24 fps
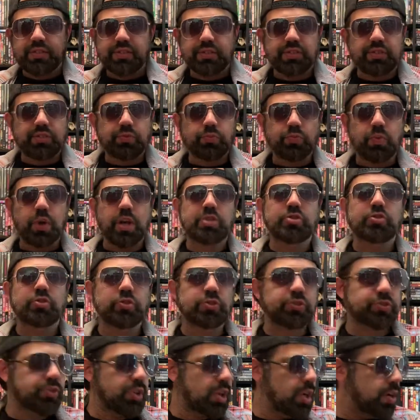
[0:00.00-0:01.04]
This is
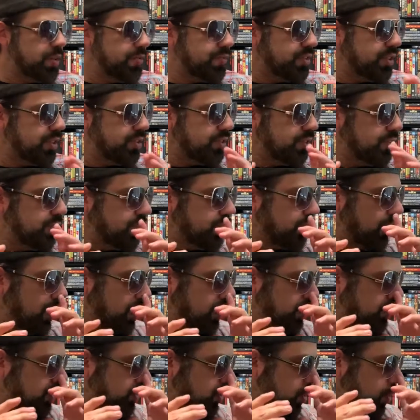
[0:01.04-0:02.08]
retro stuff. This is
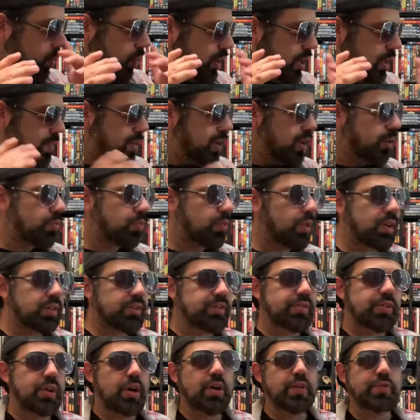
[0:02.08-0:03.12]
also limited run
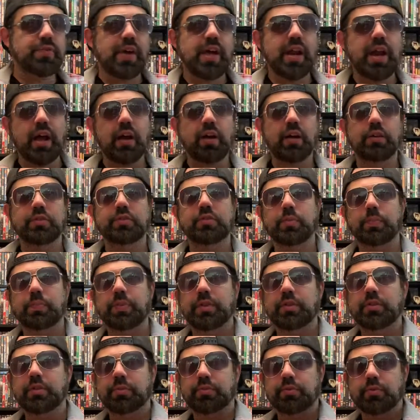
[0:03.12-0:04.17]
stuff, and I also
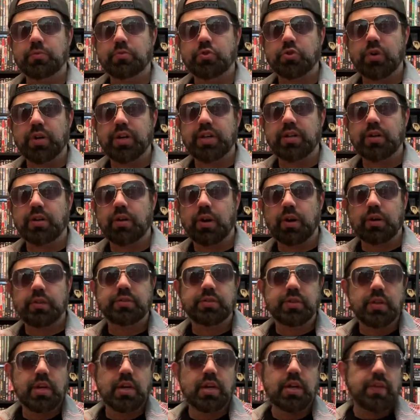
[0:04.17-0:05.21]
picked up some trading cards